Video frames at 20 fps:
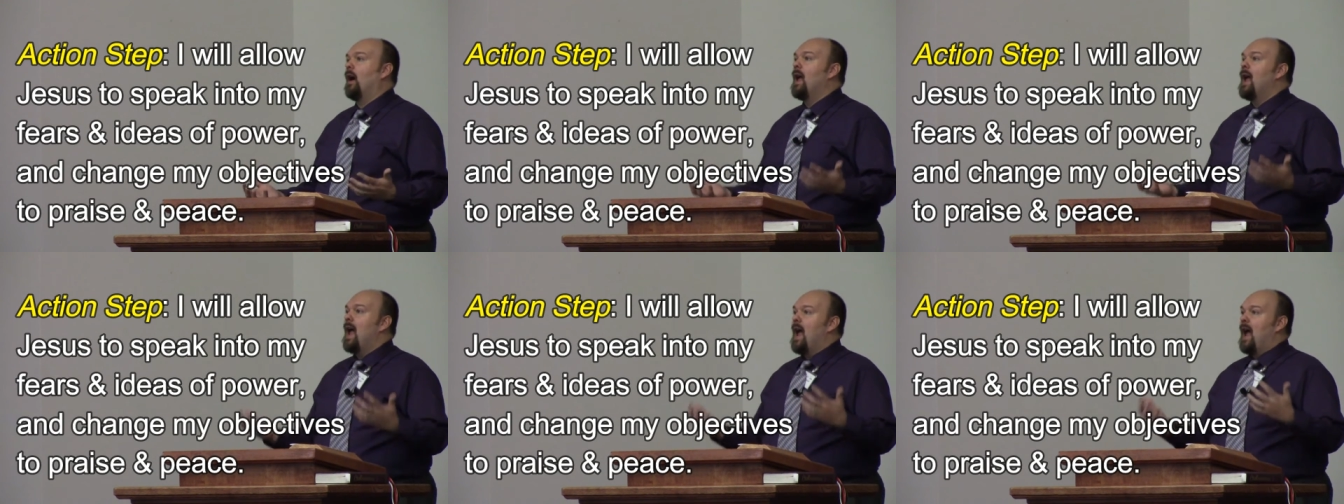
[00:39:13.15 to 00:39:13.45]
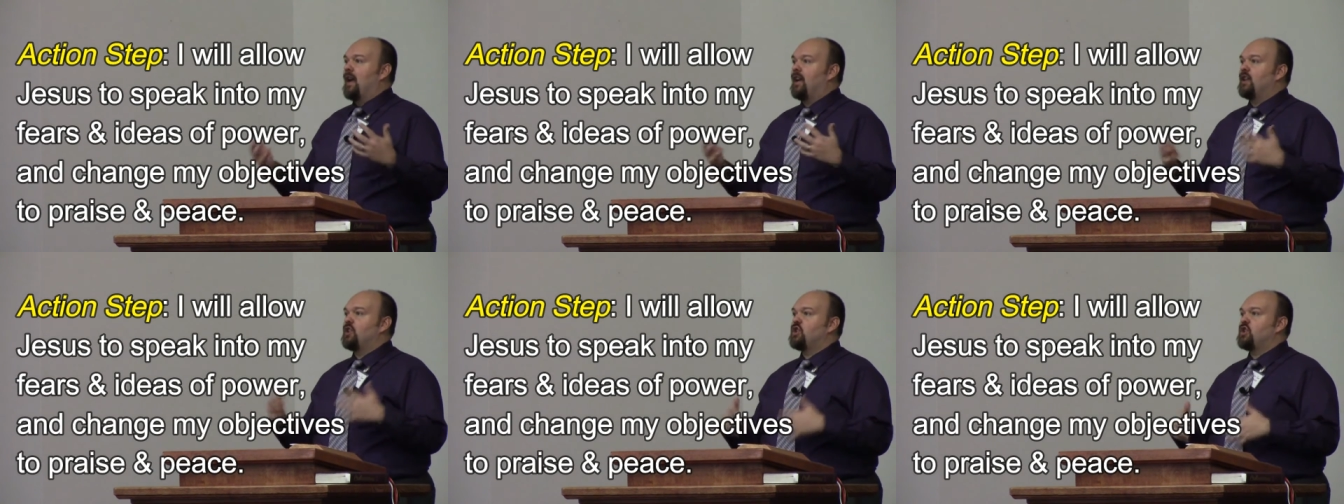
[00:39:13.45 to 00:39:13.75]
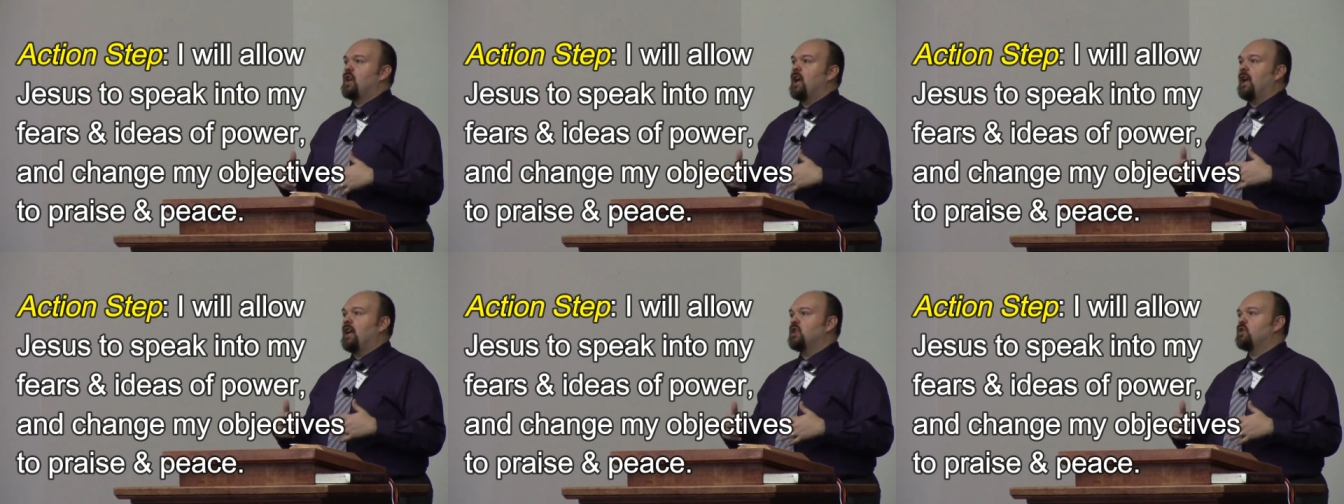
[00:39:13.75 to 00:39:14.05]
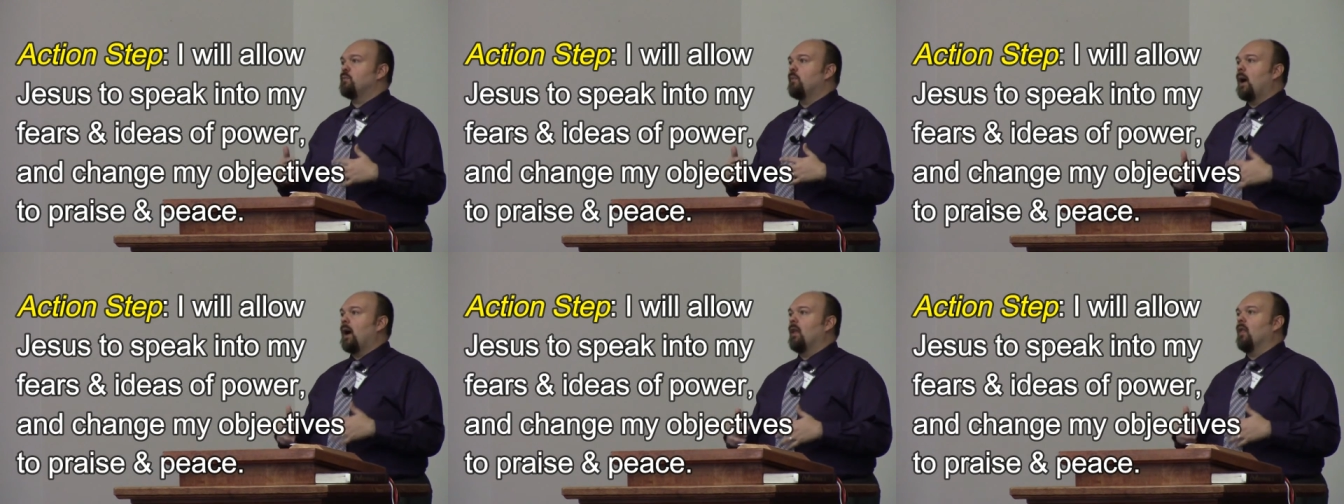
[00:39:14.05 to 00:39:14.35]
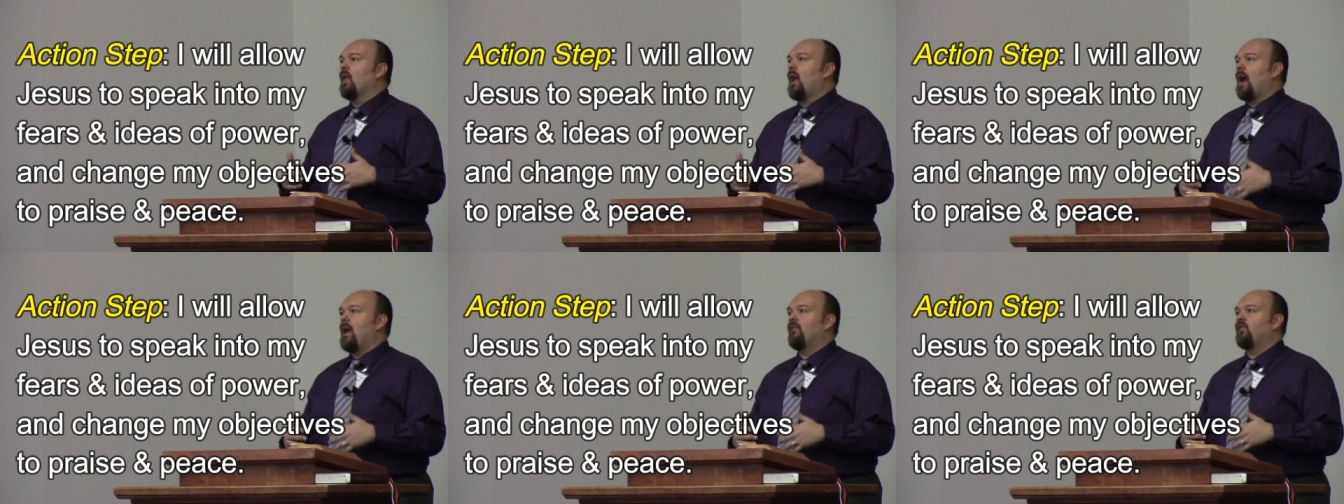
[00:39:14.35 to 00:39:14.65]
and to change my
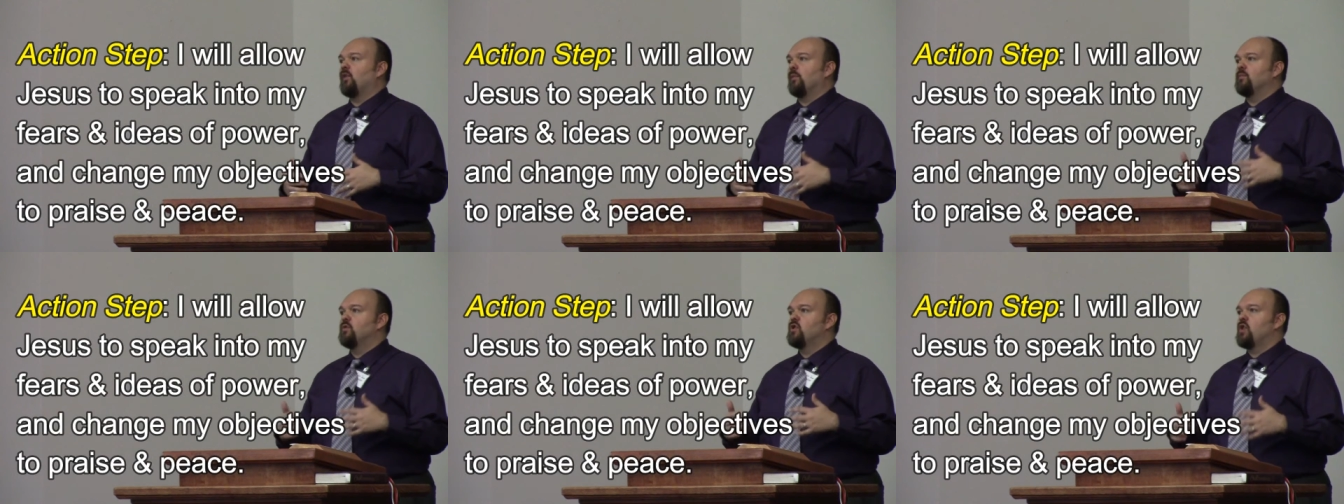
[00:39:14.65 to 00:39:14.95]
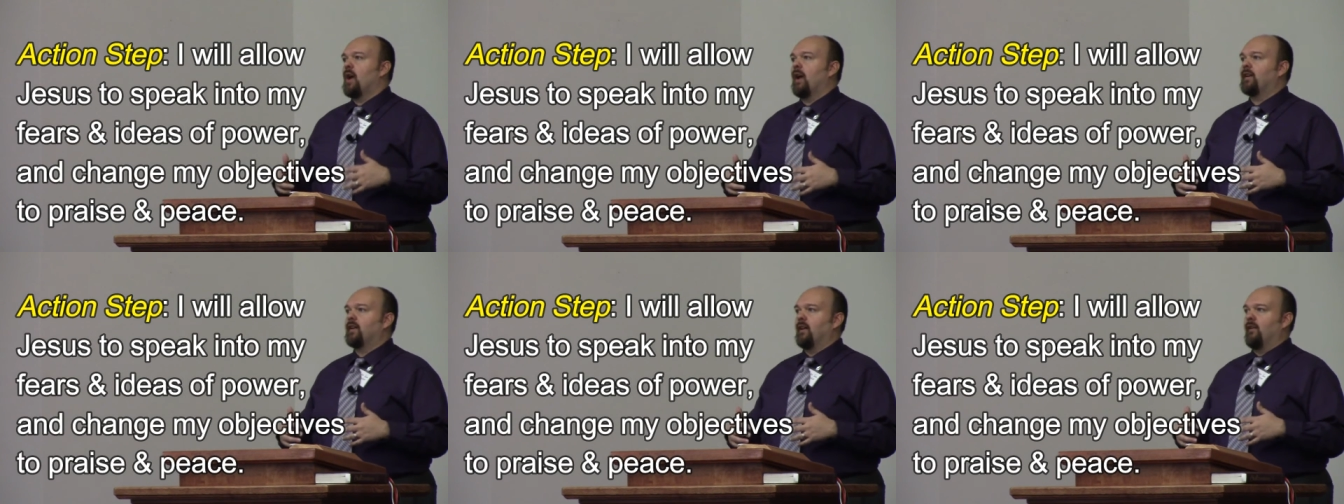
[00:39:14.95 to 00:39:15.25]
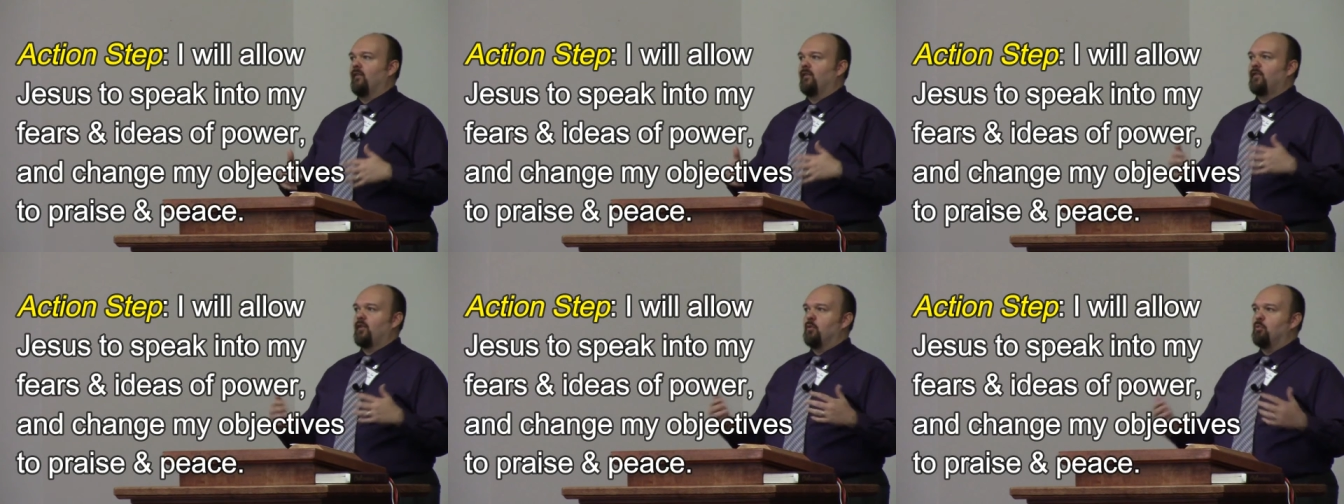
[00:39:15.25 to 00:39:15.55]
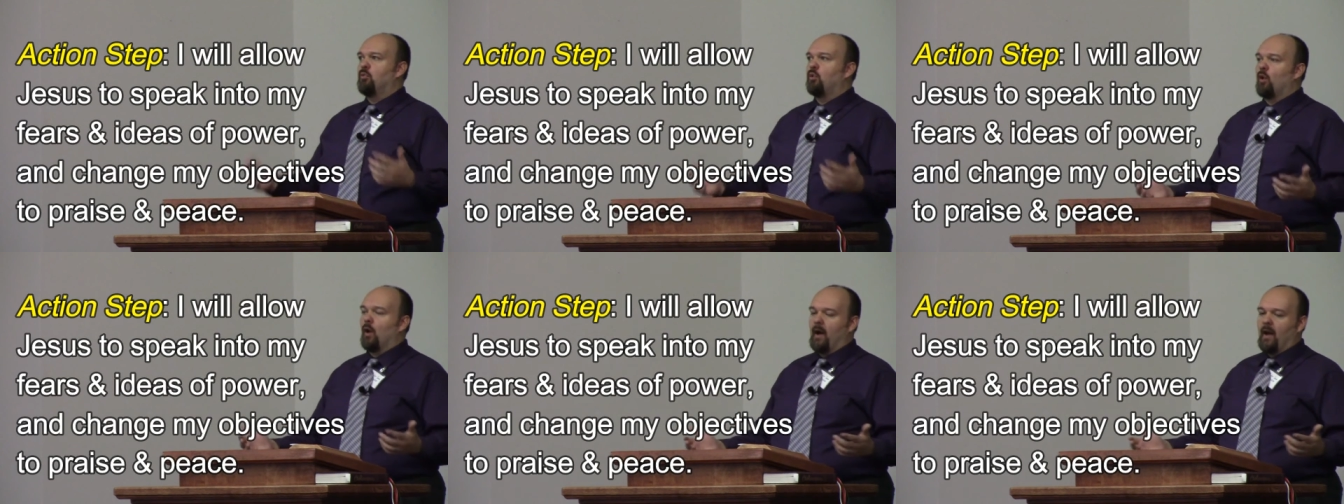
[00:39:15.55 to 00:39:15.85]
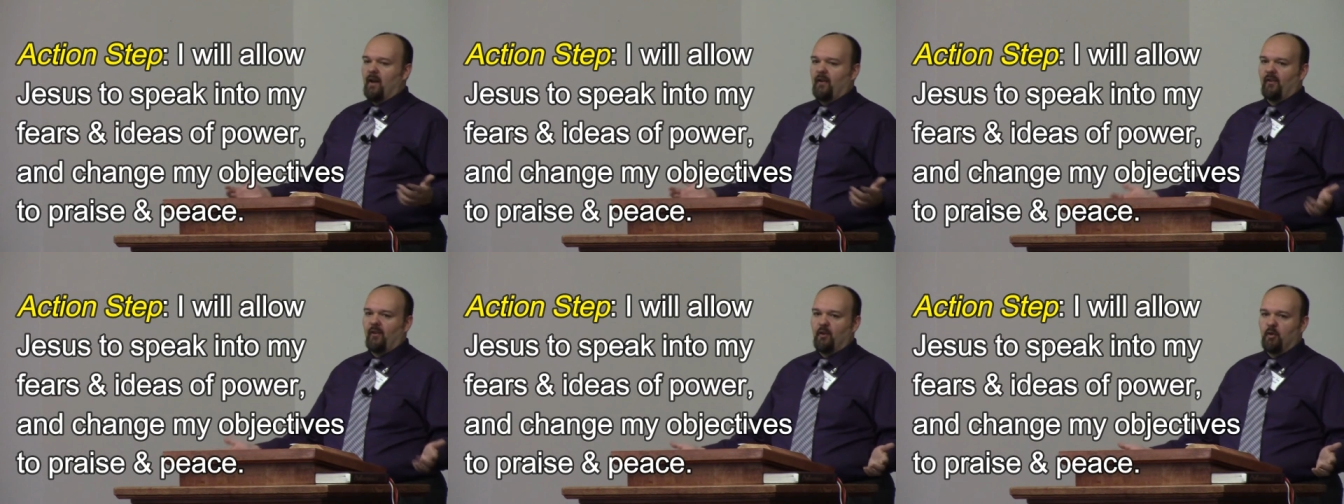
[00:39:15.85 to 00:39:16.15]
life's objectives to
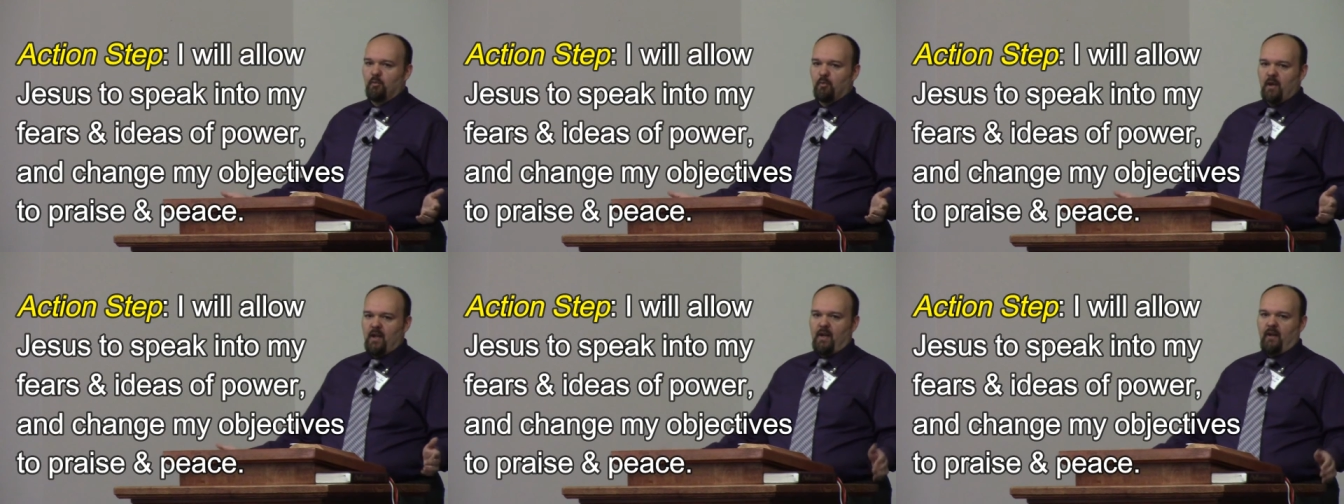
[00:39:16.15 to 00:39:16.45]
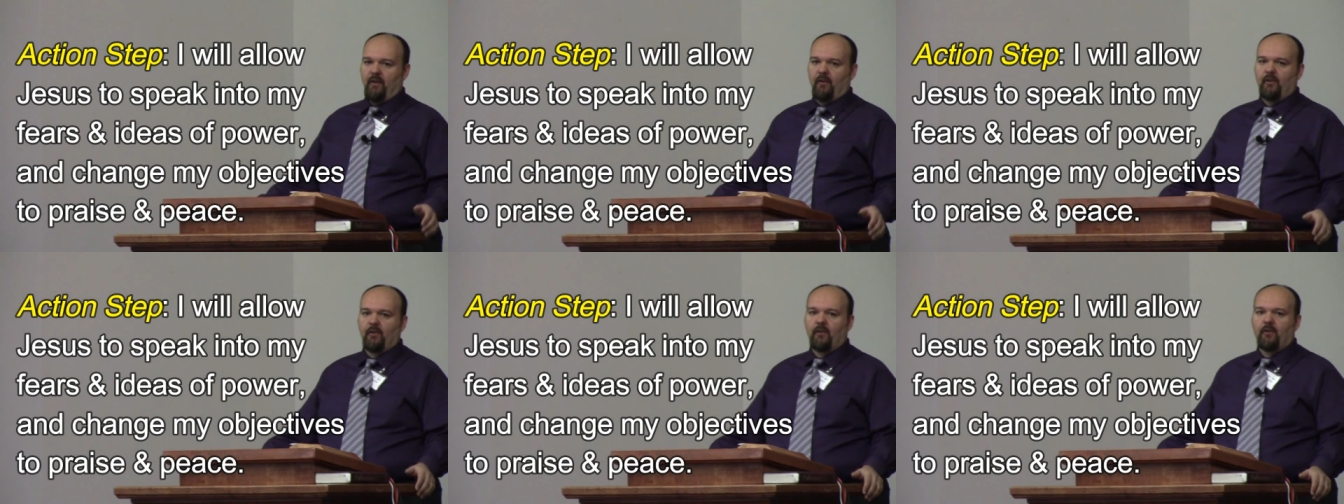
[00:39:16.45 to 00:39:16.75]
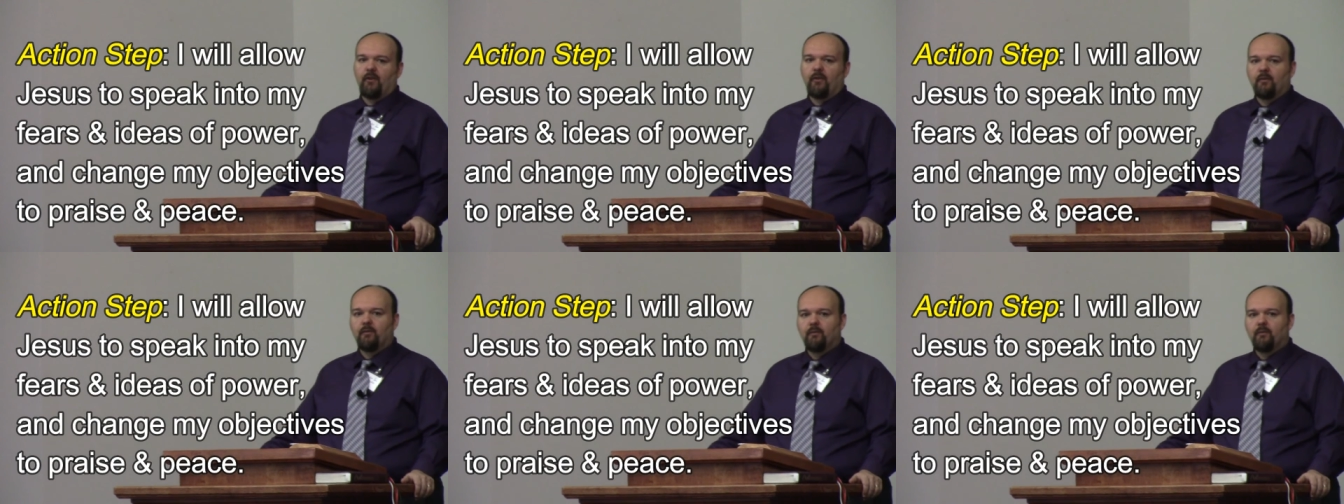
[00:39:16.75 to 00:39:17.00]
praise and peace.